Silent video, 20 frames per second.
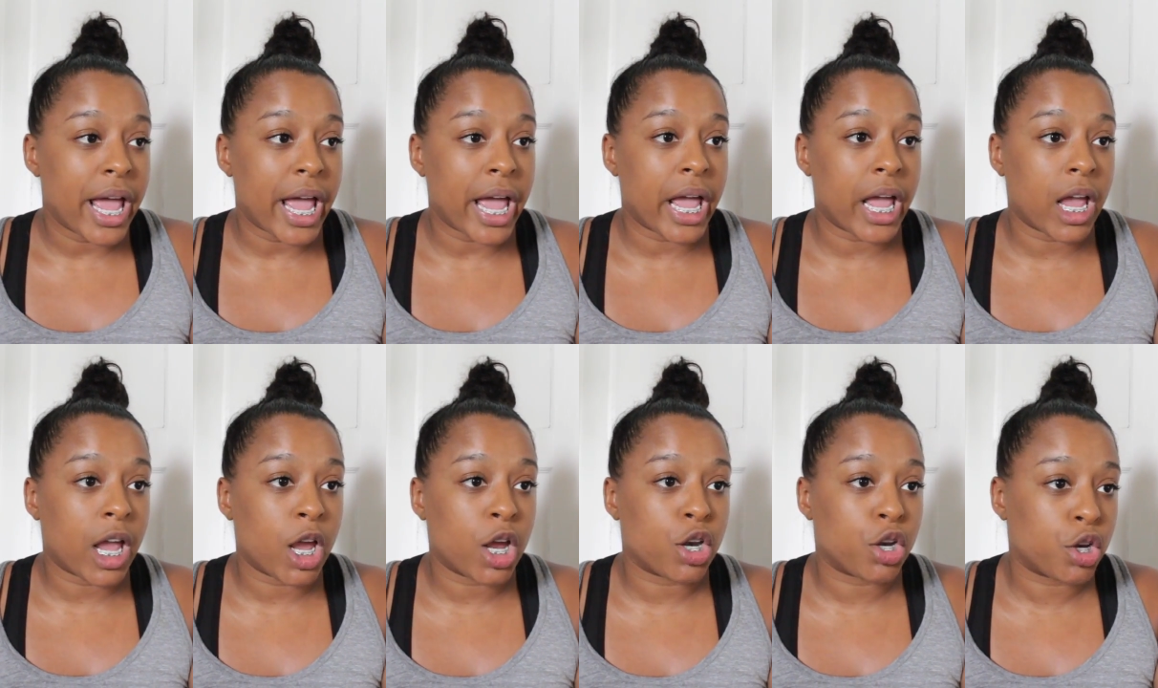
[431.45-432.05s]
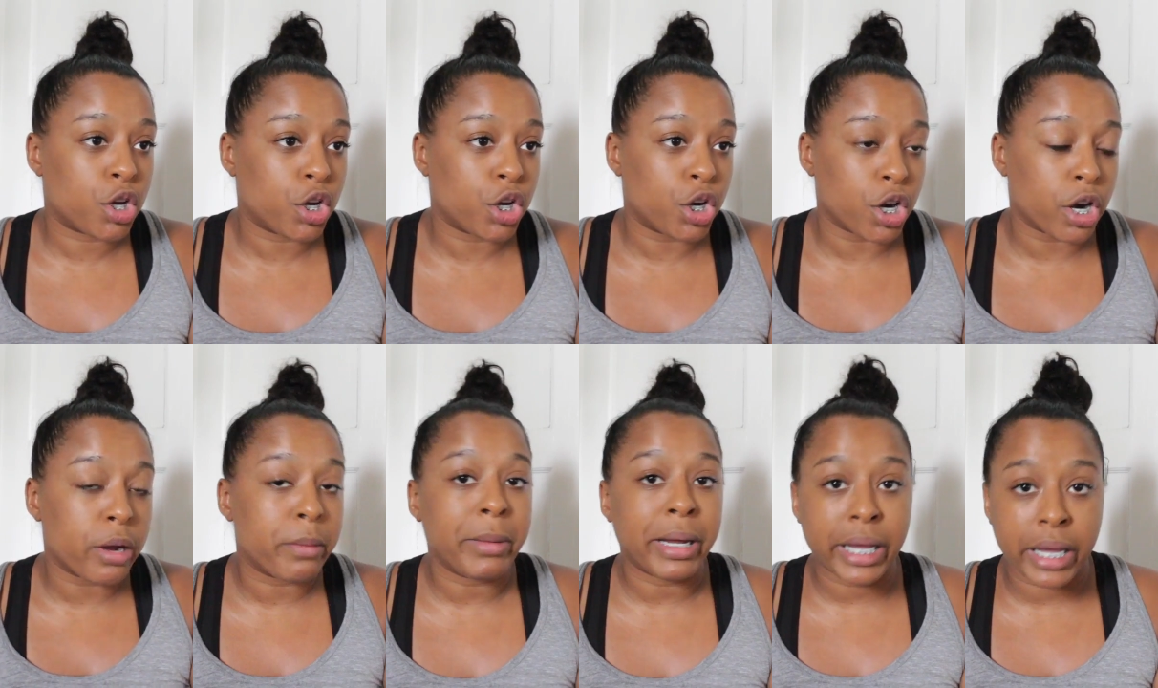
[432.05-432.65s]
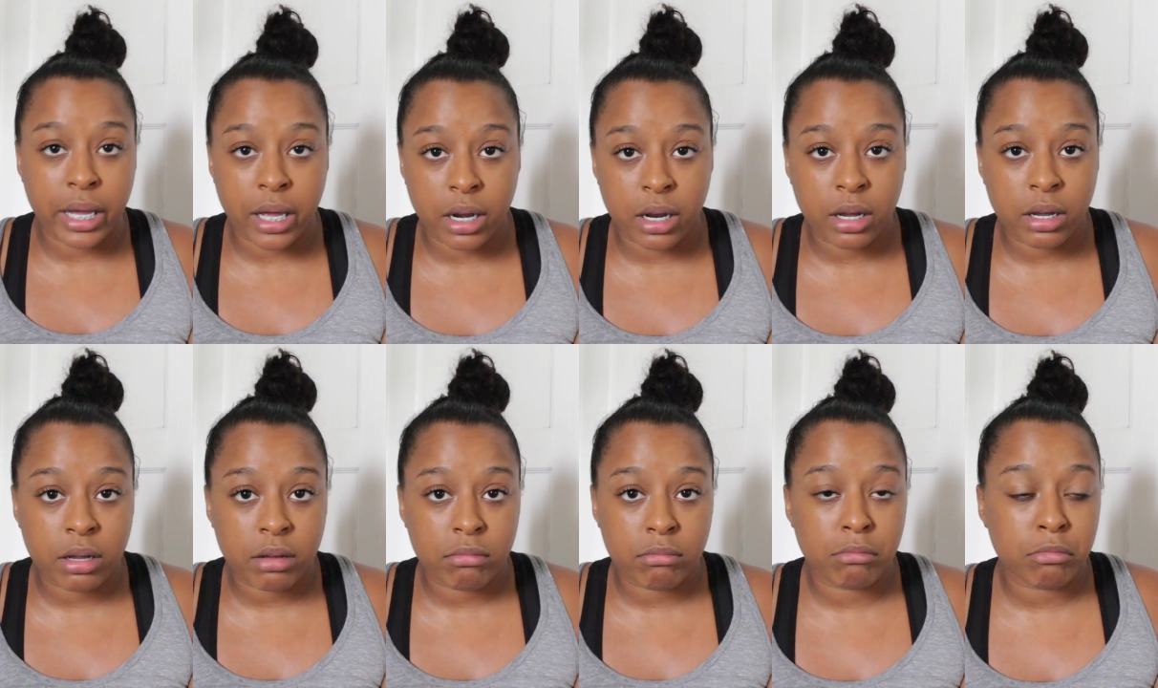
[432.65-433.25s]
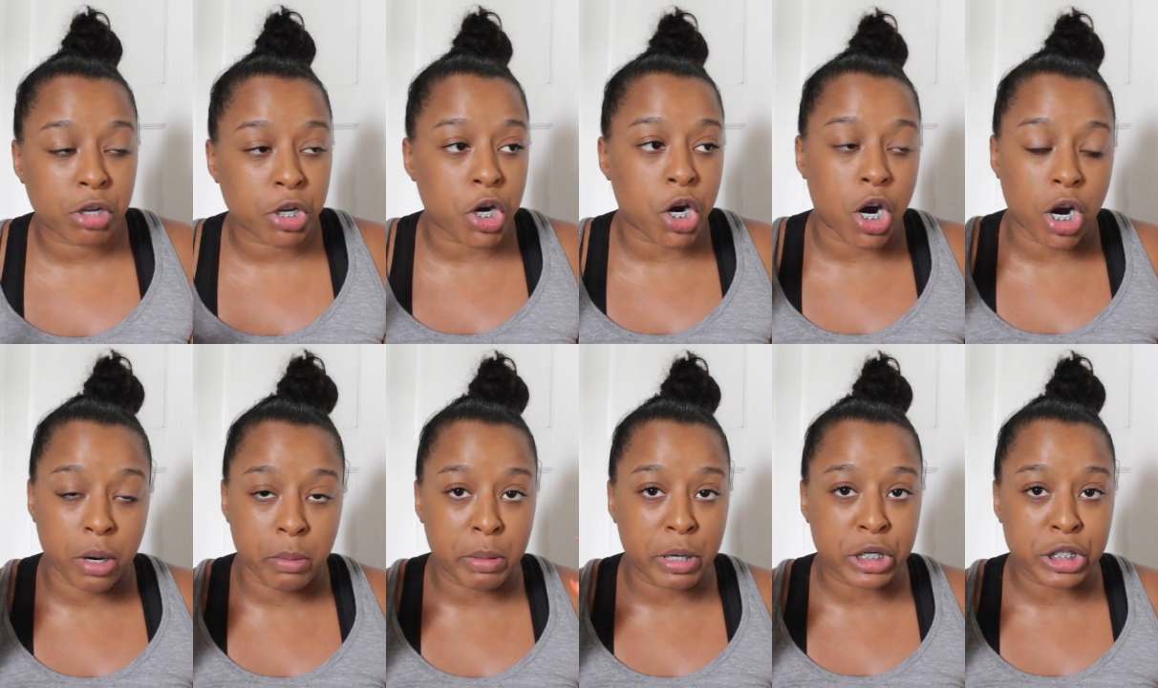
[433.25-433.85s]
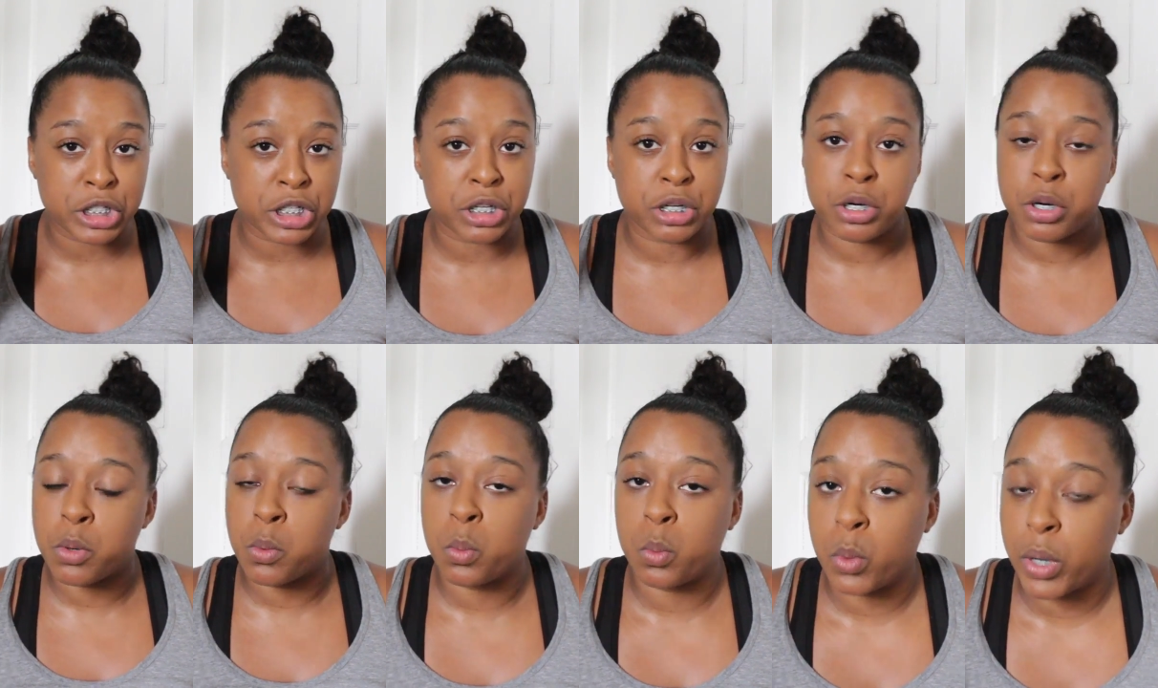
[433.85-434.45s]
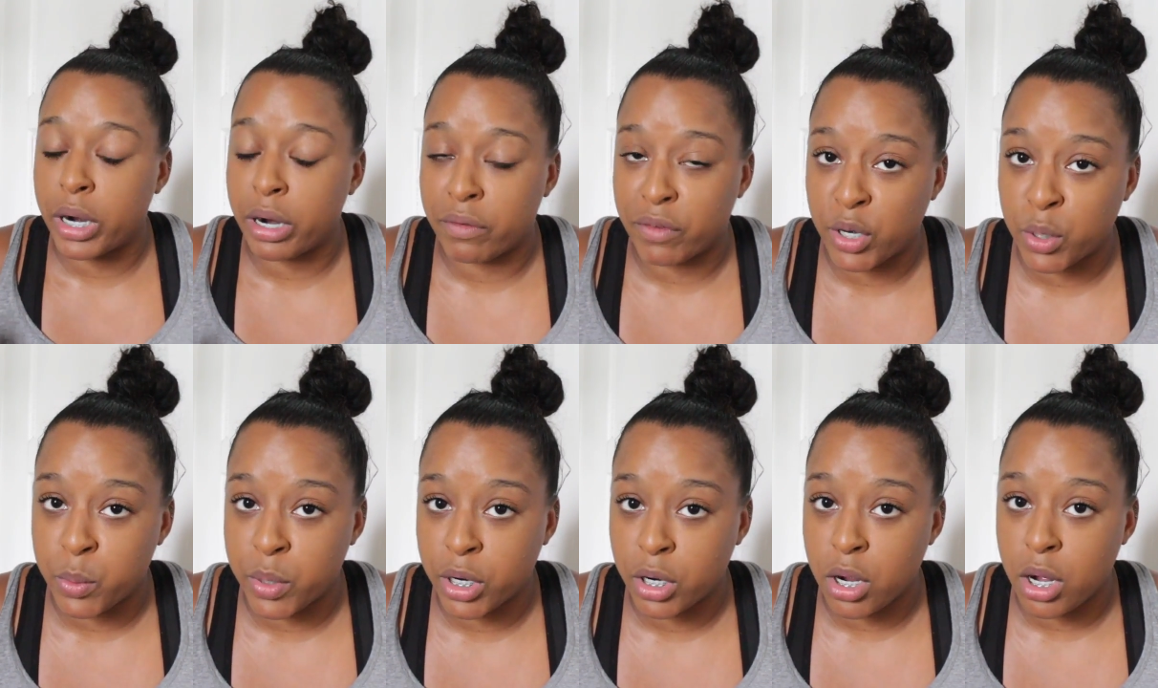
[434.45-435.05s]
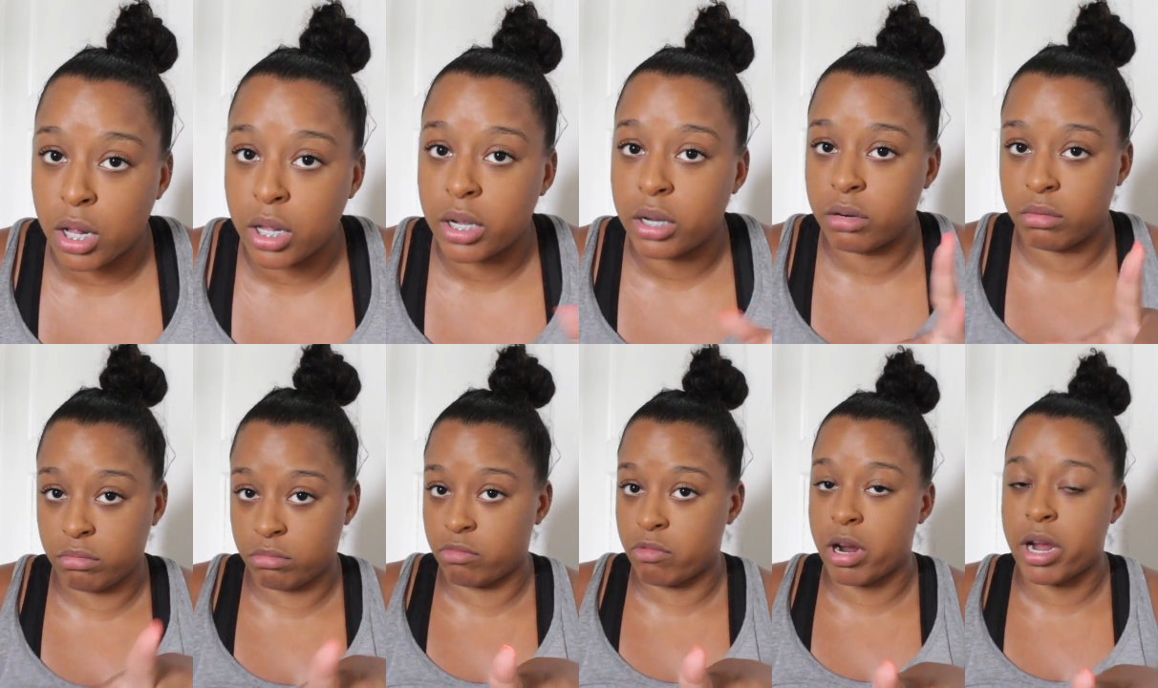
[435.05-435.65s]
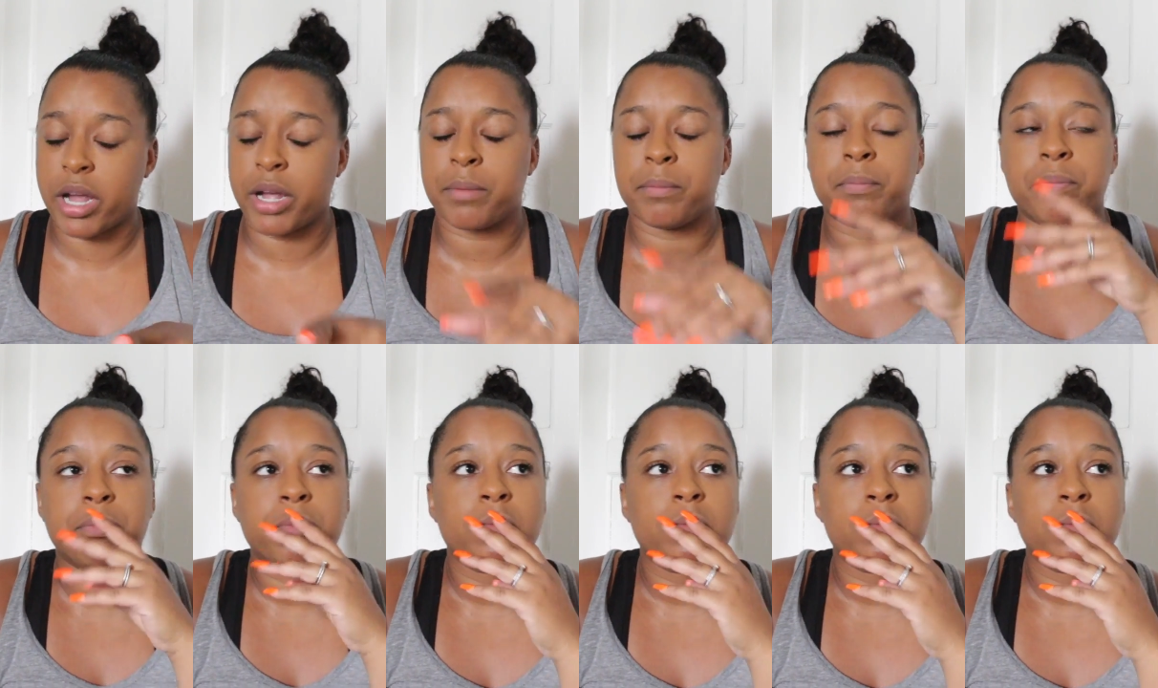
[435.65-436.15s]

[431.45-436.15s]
And you're a mechanic, car person, whatever you want to call it, right?